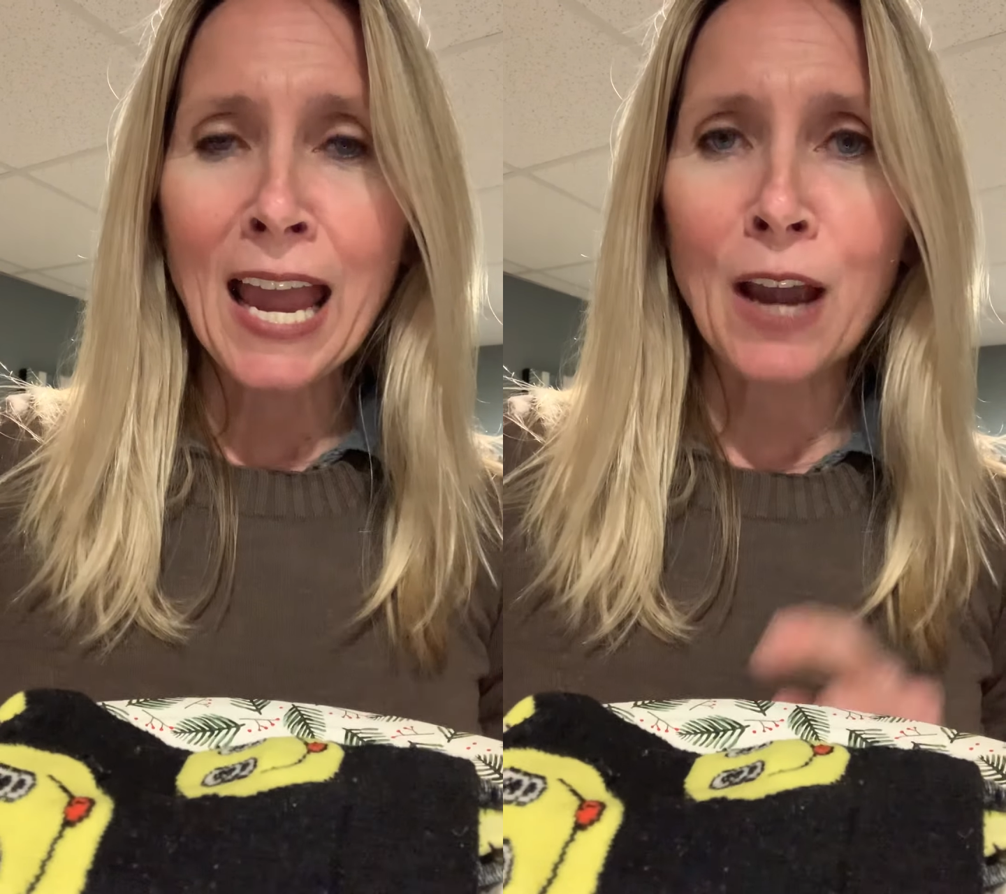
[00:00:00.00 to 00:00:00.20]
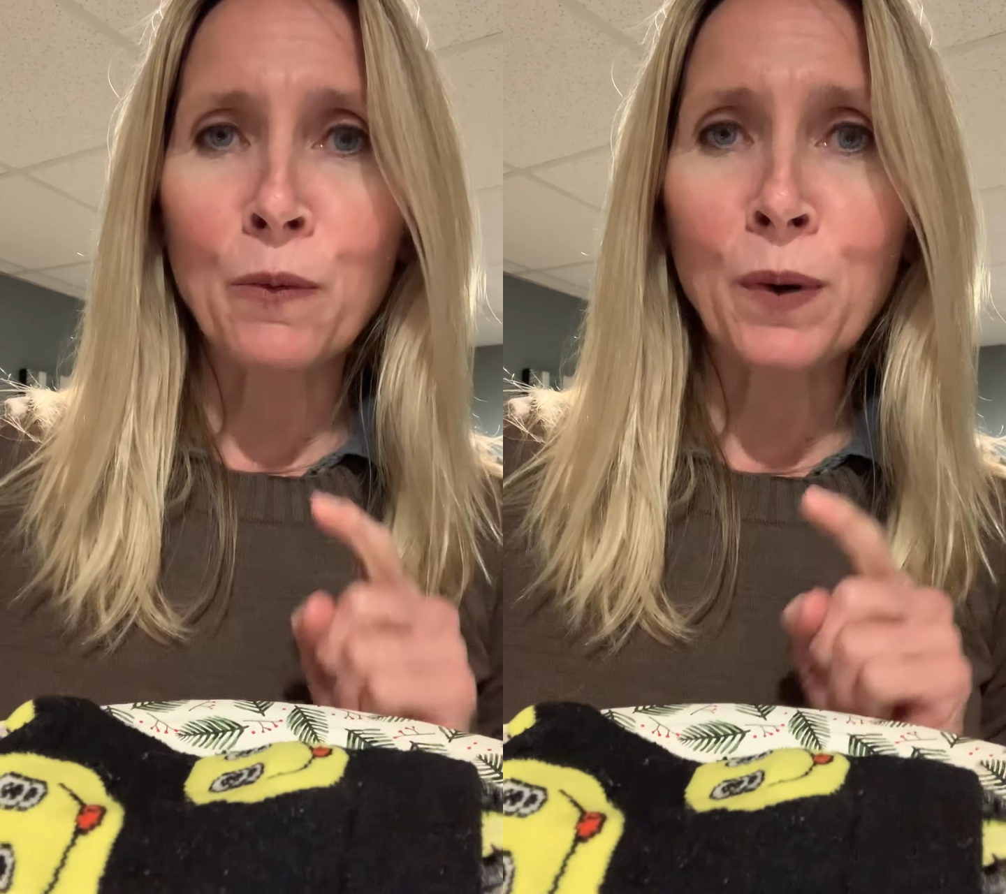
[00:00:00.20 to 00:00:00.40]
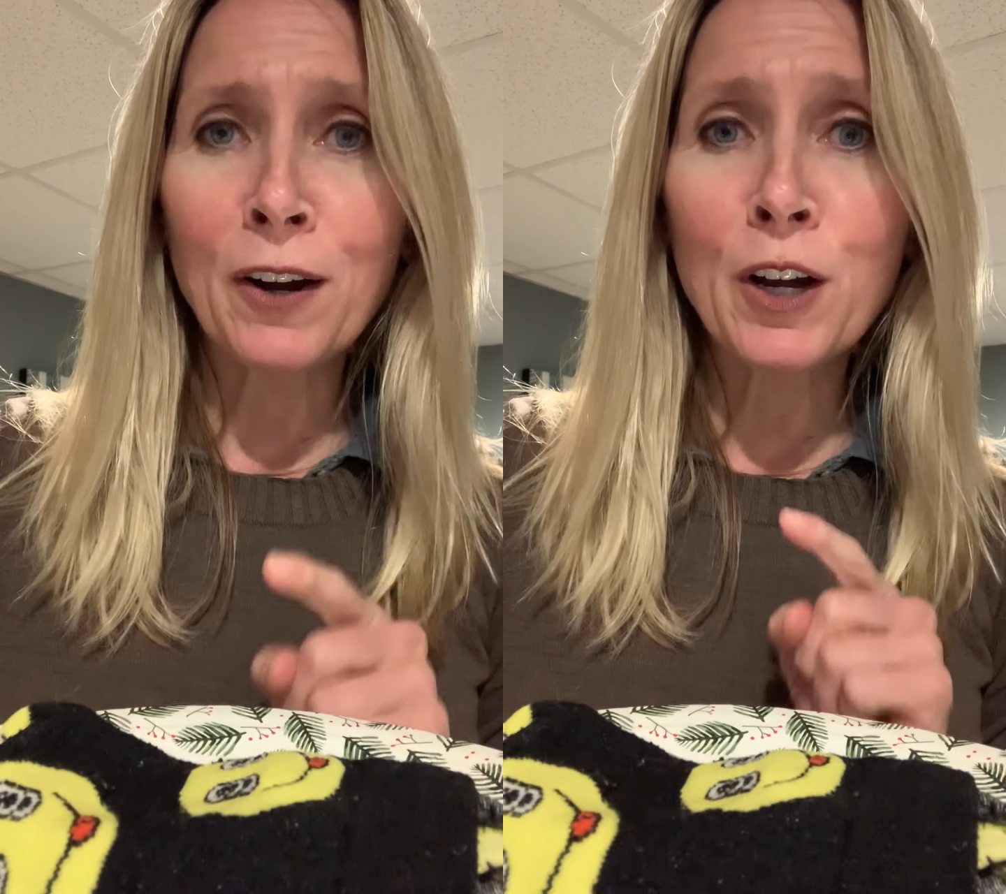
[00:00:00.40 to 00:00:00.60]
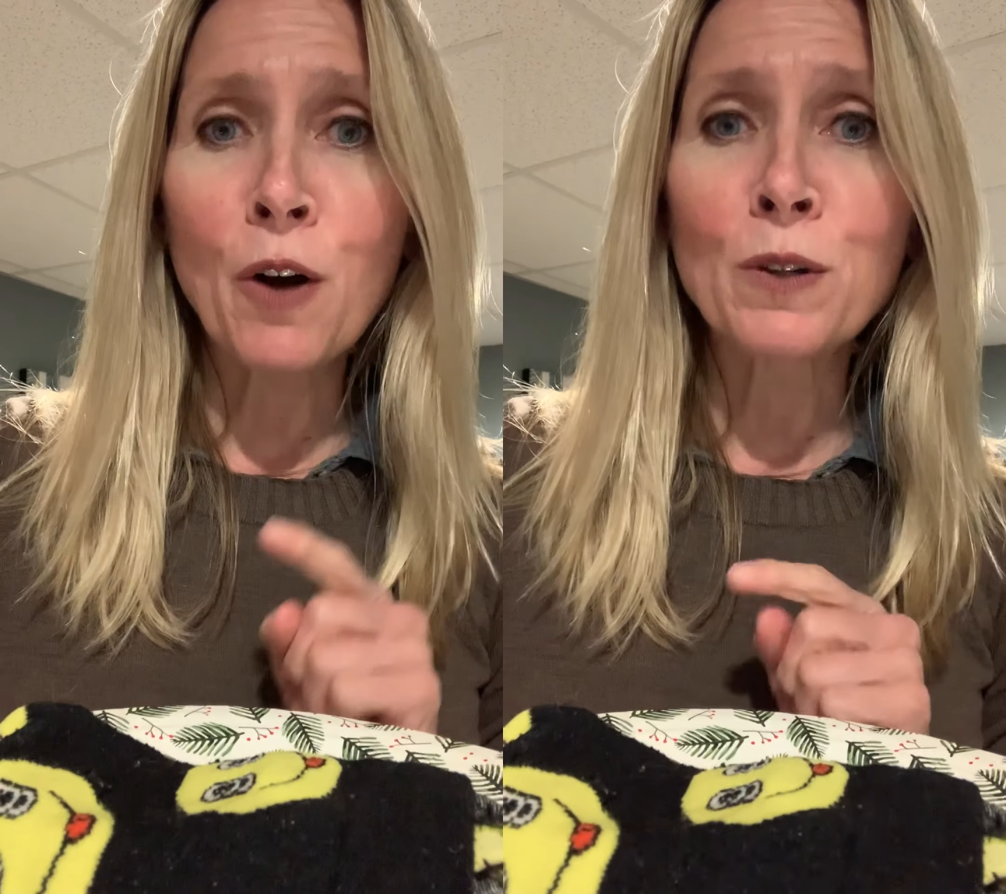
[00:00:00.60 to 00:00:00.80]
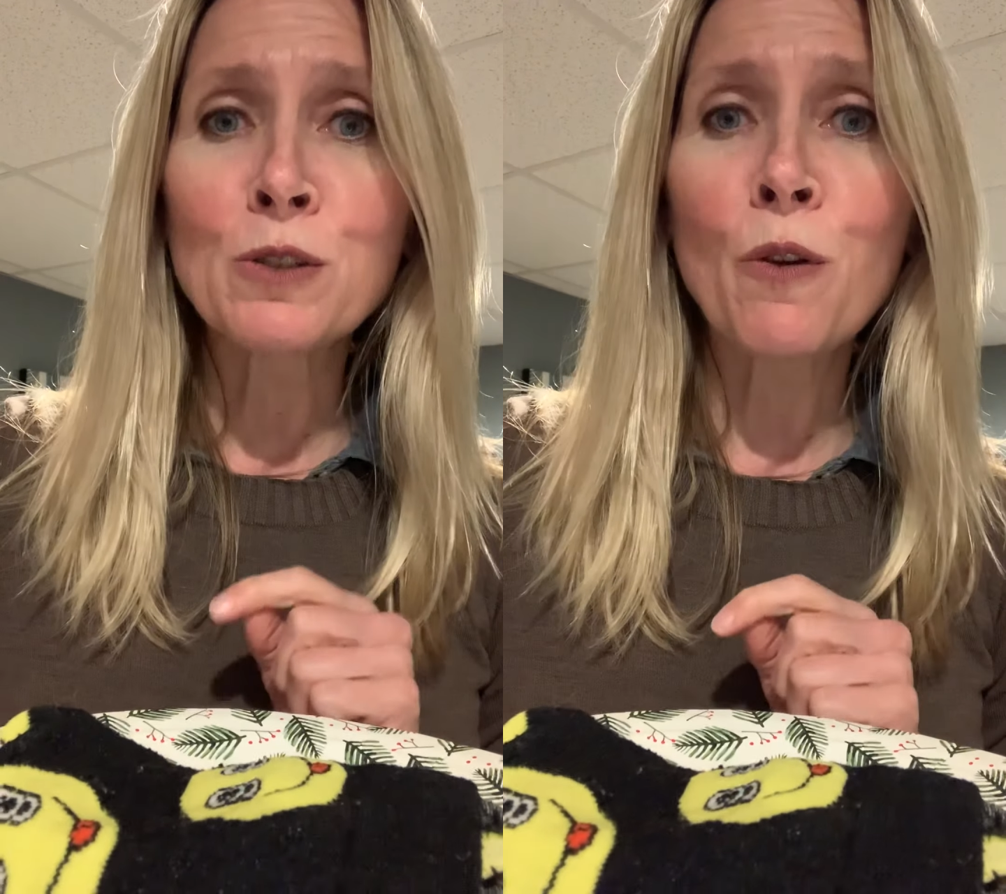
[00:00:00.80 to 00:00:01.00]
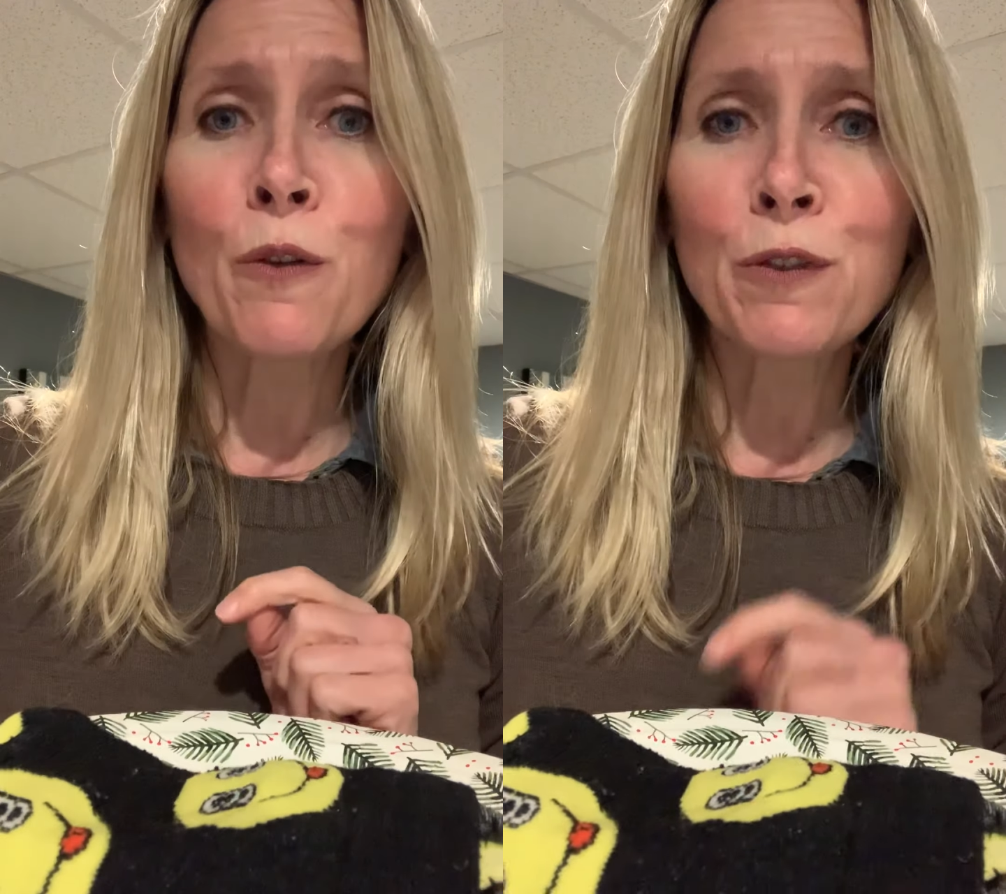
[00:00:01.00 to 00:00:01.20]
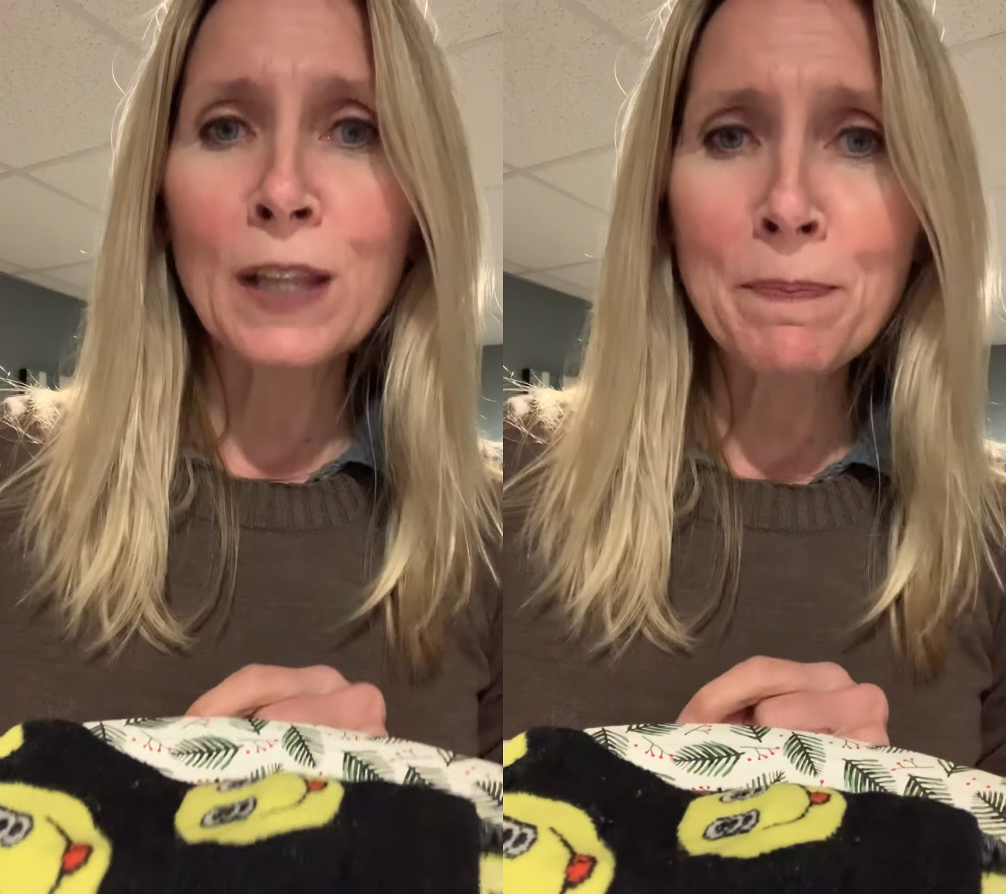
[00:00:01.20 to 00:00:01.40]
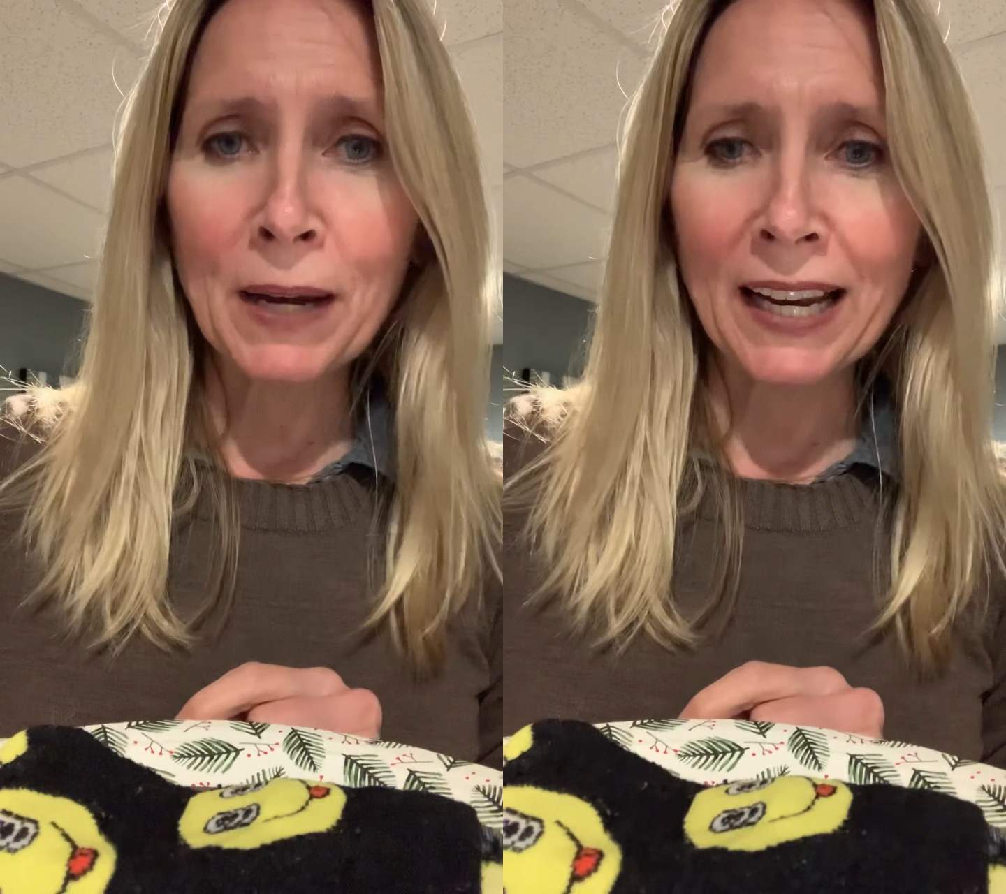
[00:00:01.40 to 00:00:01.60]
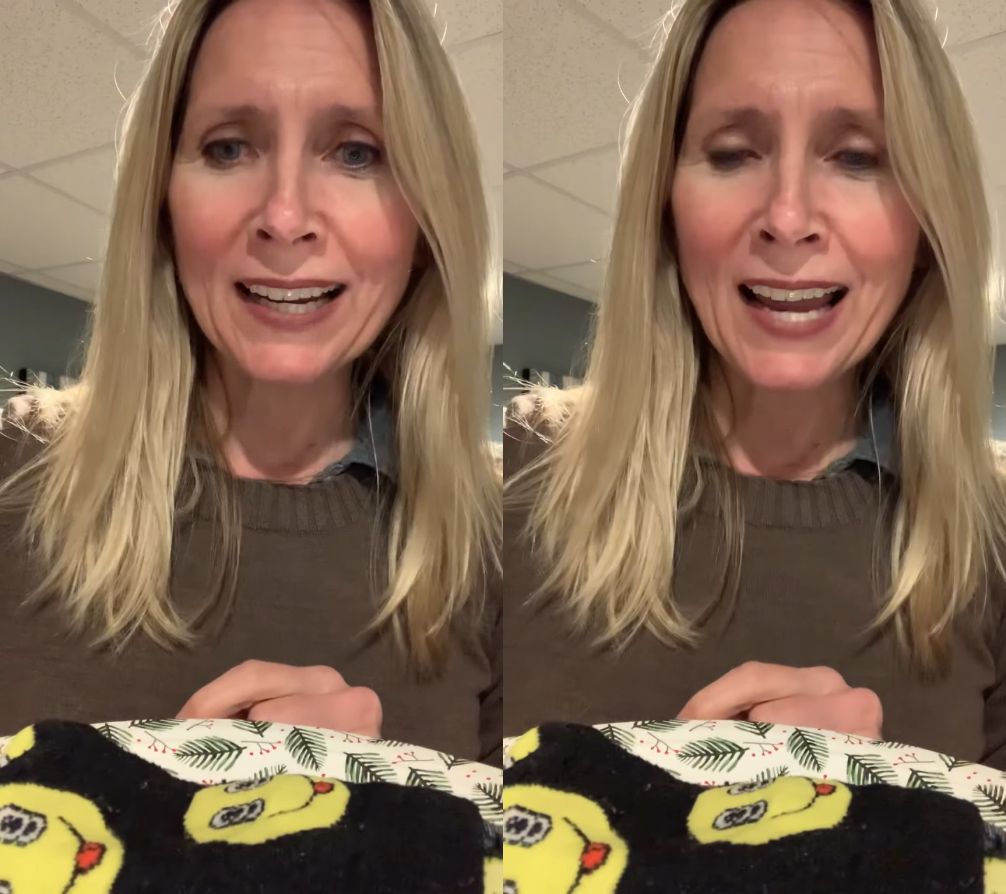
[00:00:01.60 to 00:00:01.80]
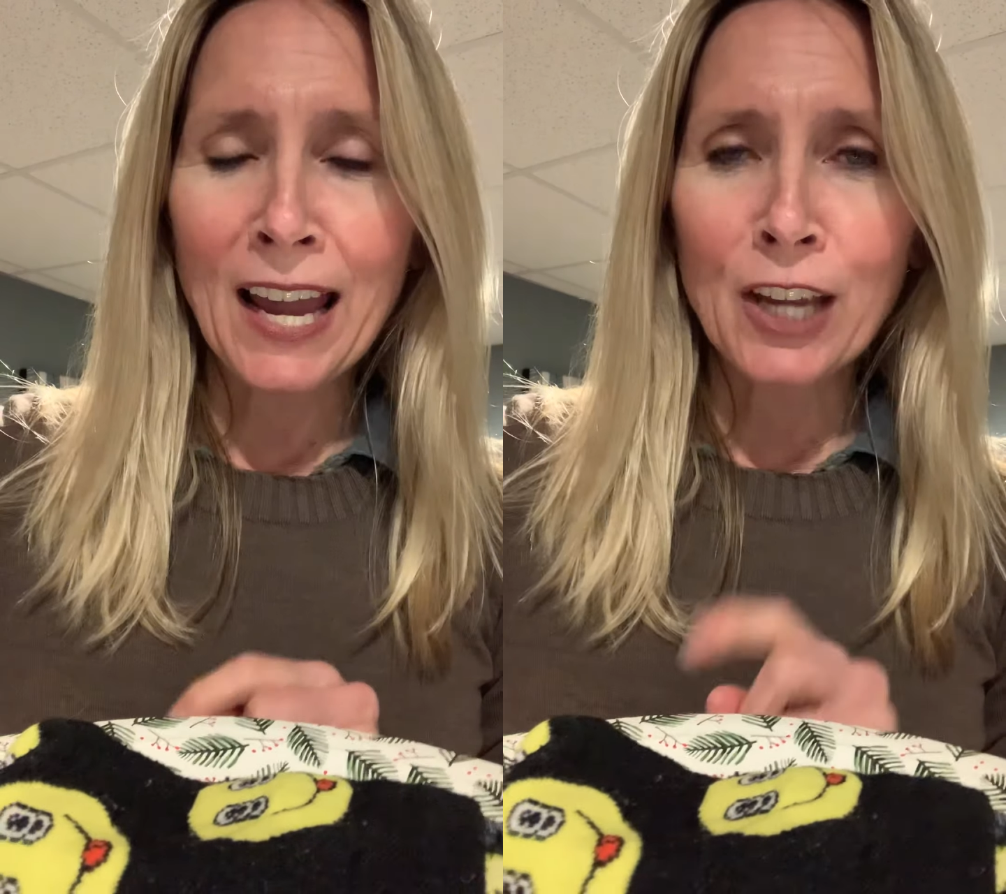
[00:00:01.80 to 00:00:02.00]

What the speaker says: and we're going to flip it.